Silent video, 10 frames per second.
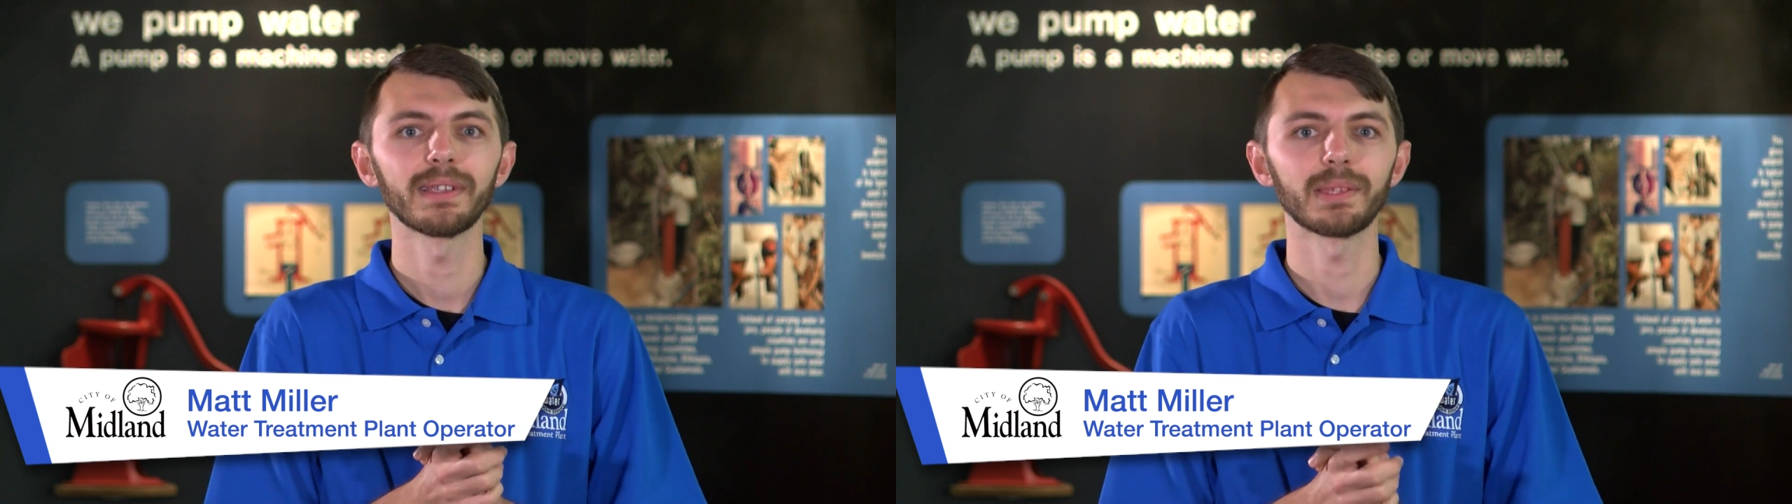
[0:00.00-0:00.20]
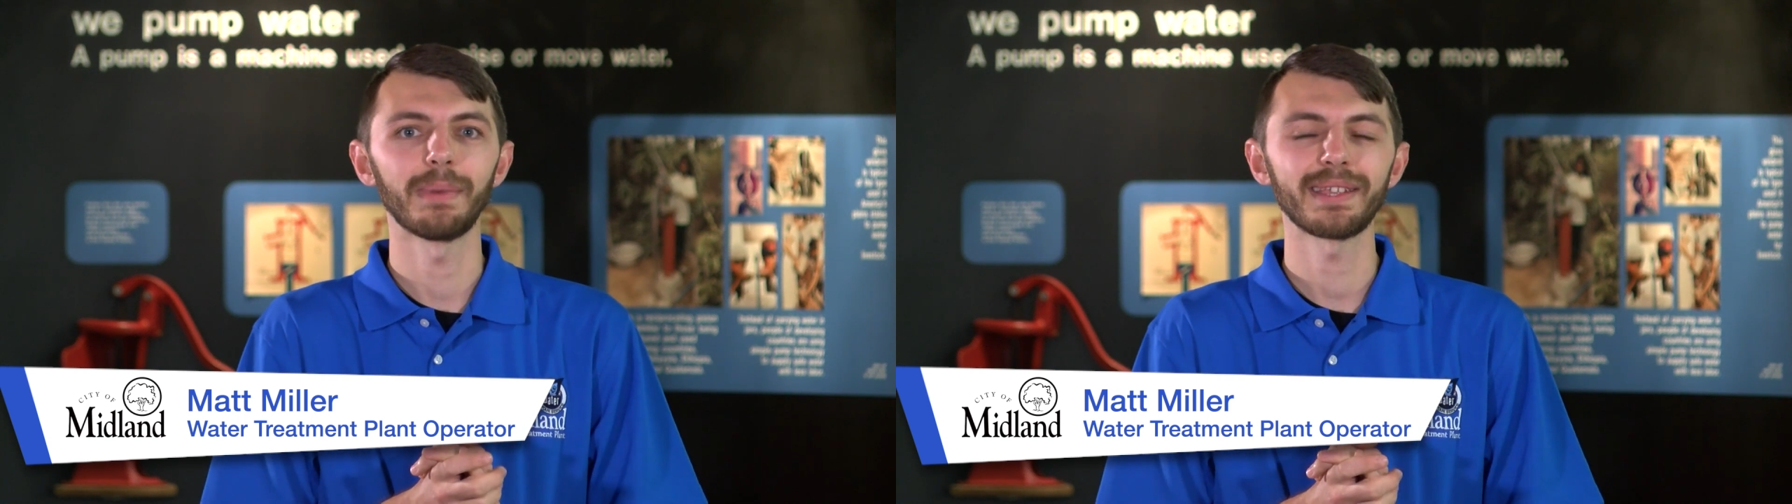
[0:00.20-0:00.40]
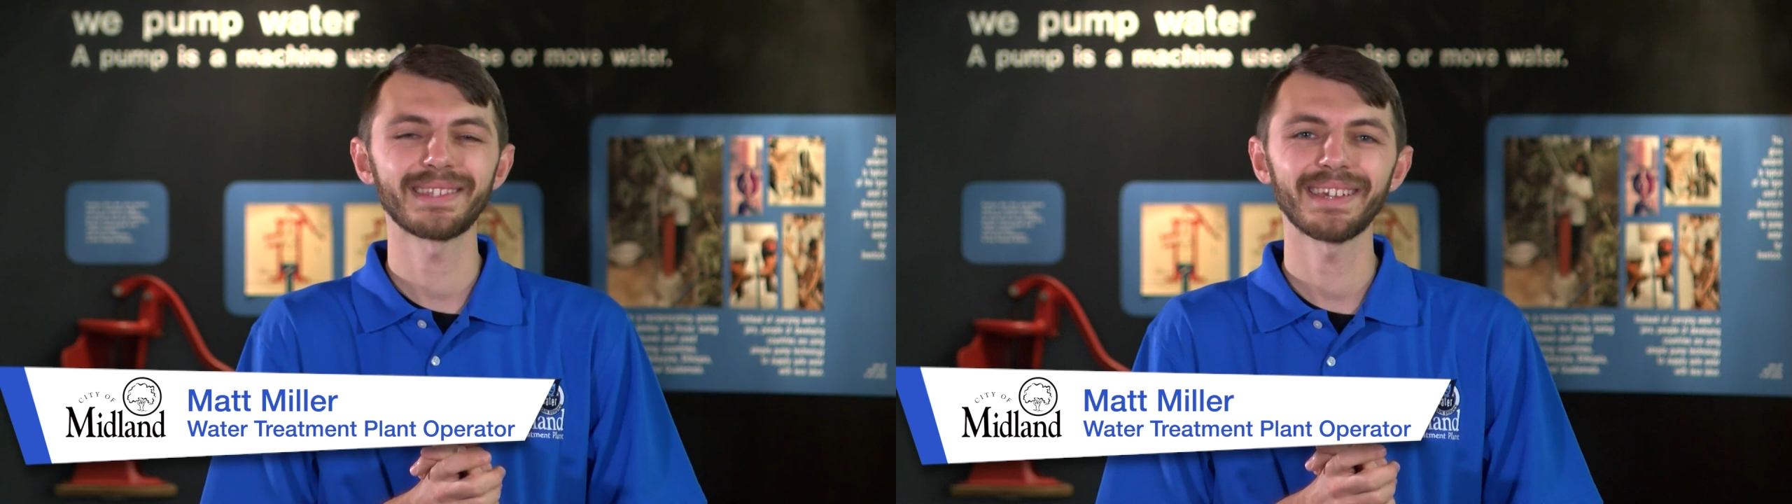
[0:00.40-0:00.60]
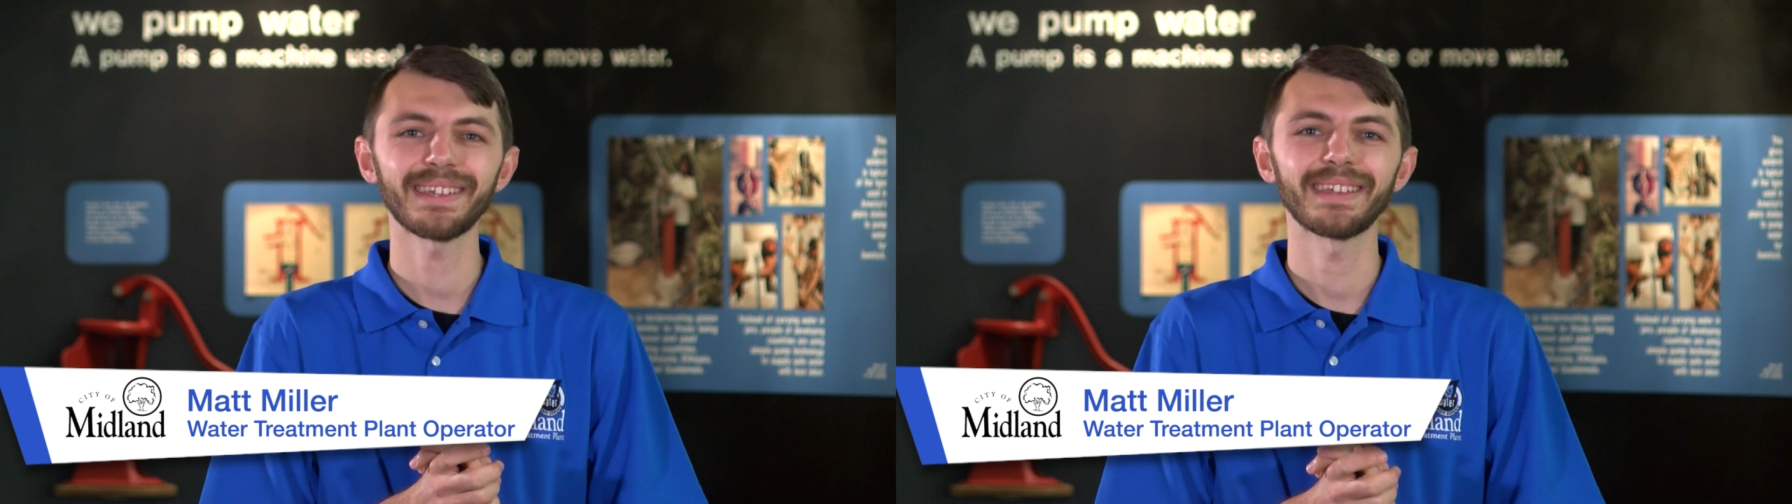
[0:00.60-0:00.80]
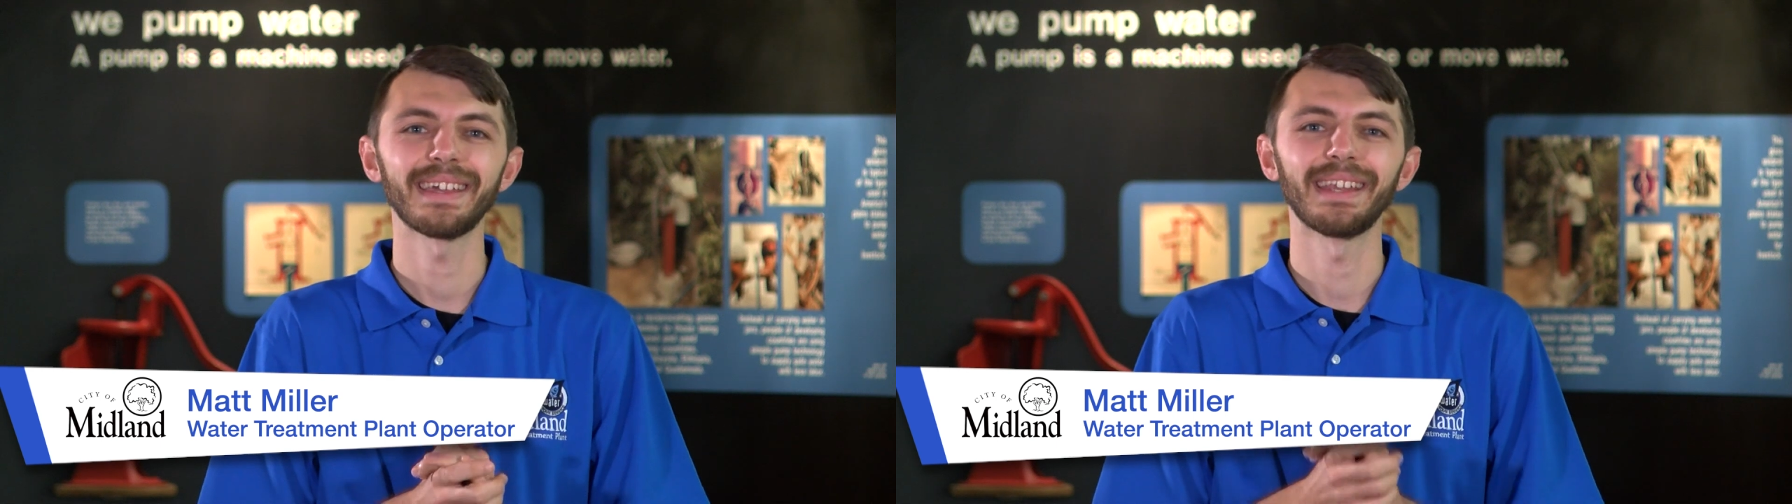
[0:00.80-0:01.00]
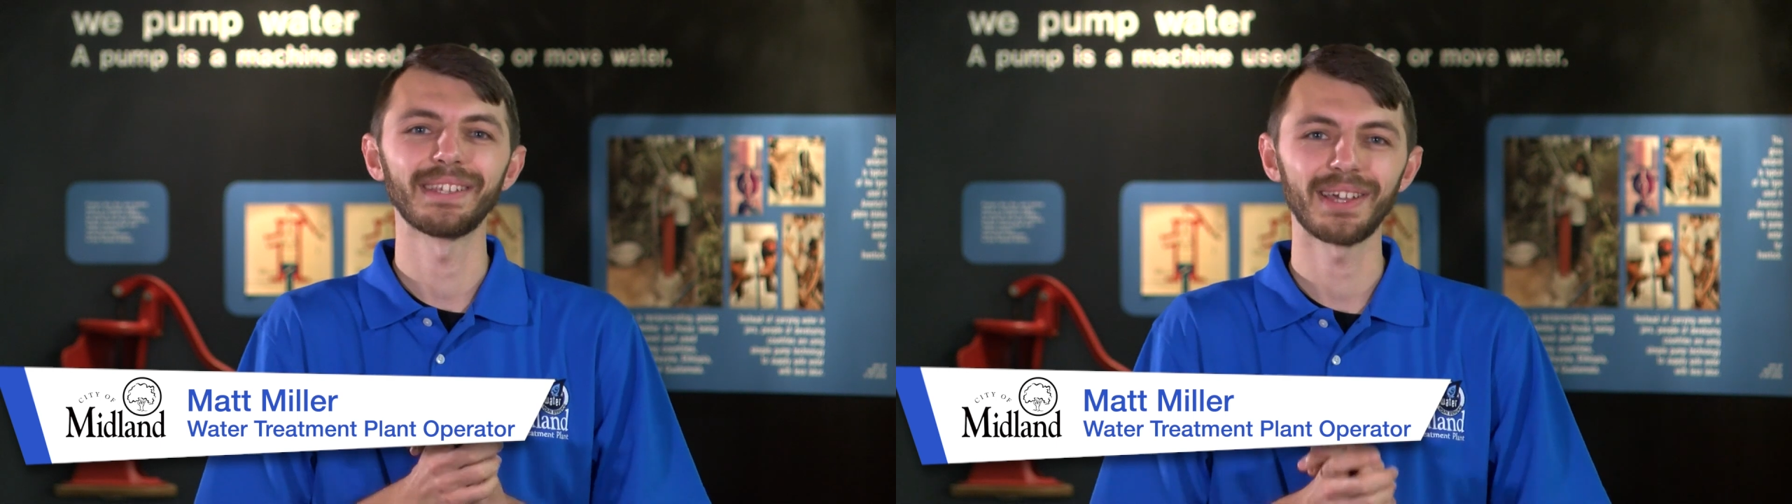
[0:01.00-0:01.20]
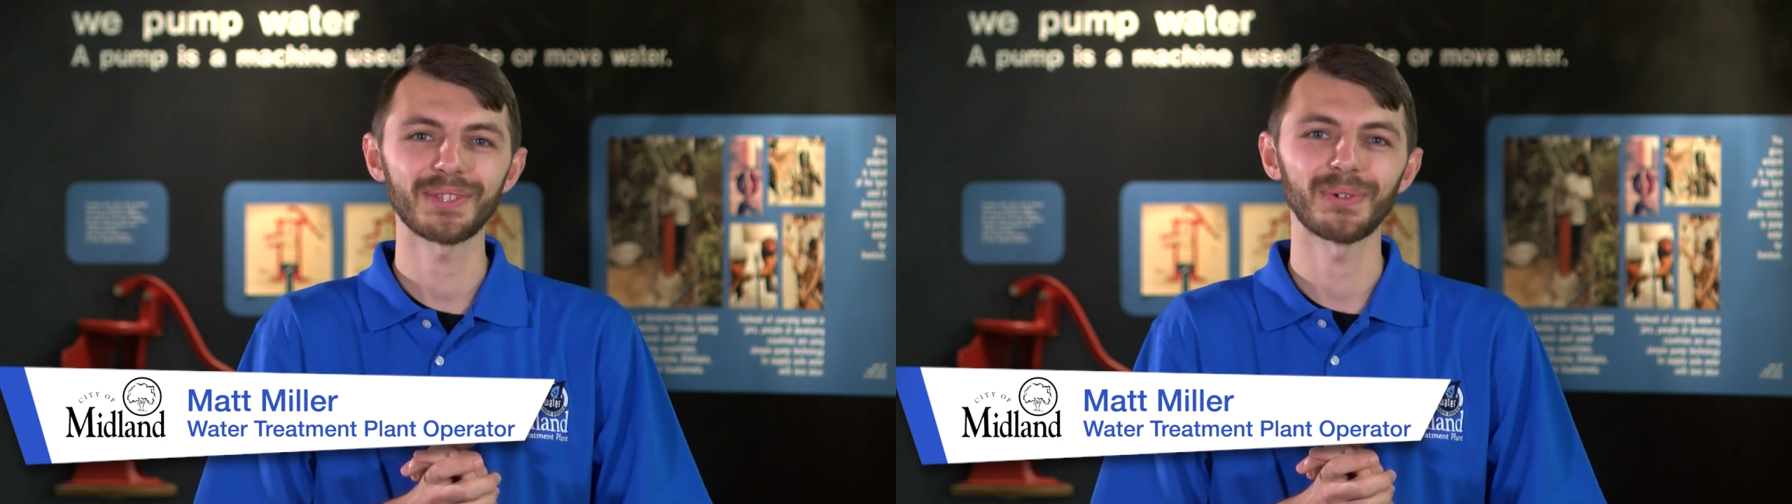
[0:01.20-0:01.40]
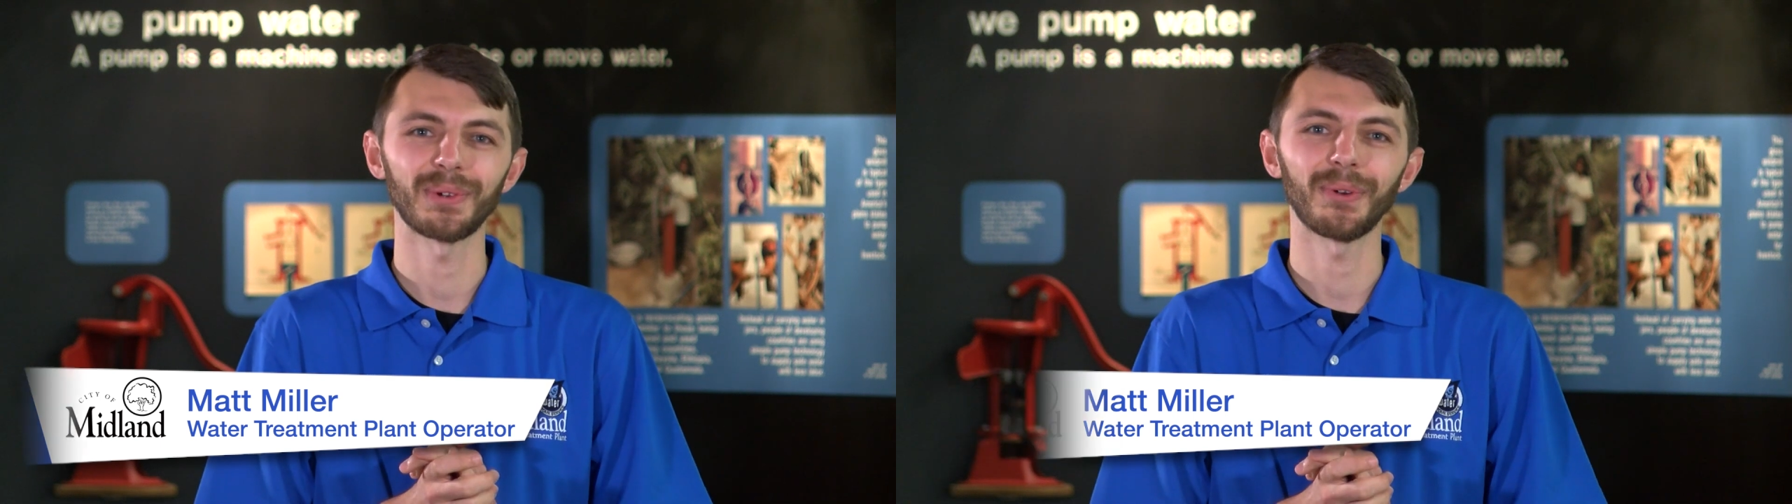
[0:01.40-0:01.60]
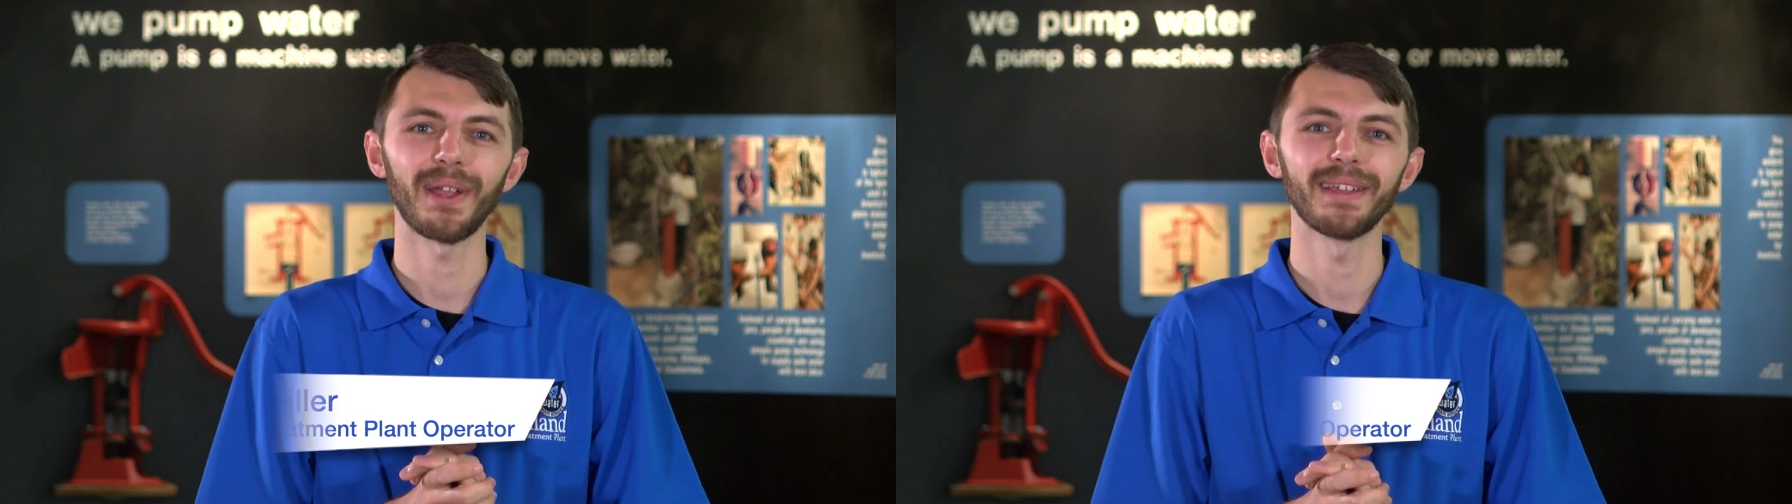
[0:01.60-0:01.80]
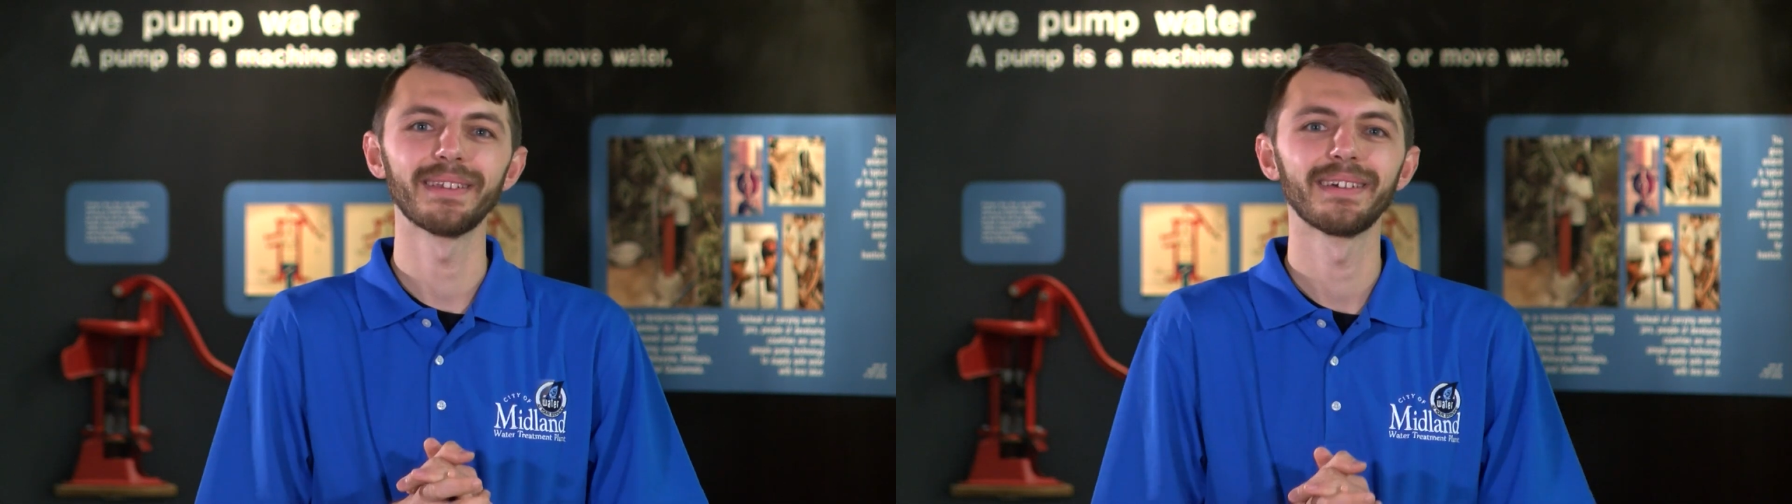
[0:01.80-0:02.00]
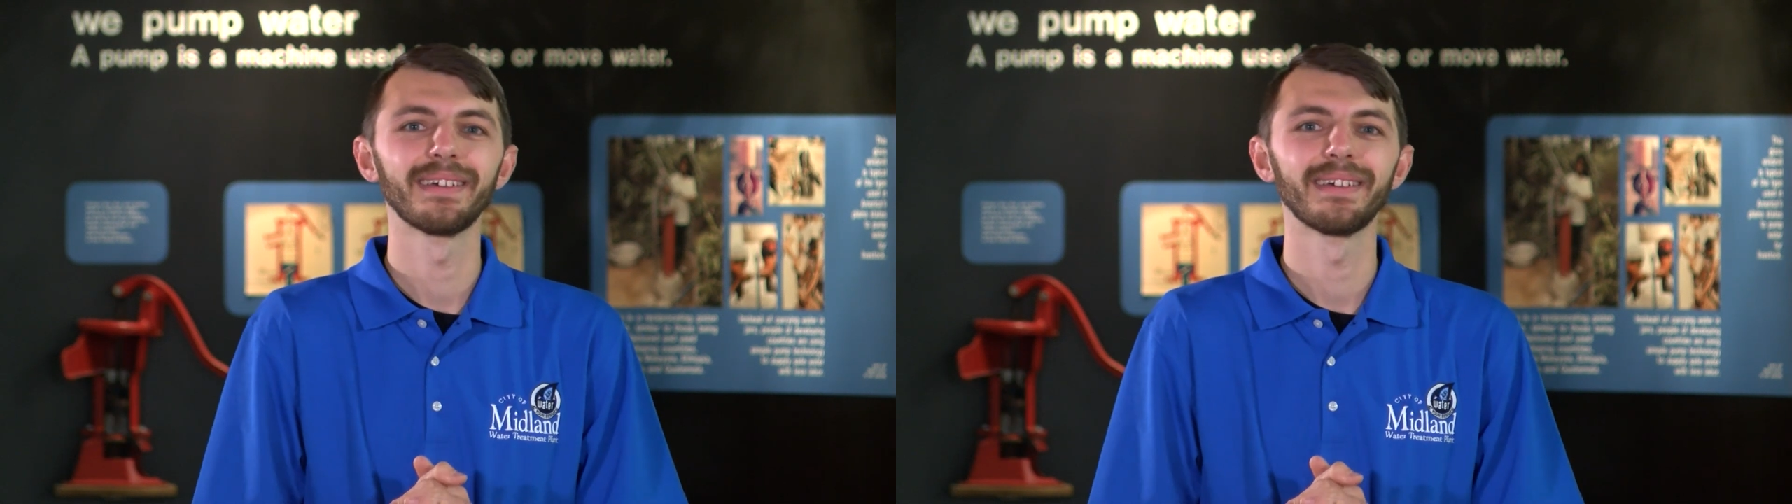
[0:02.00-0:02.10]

domestic and industrial grade.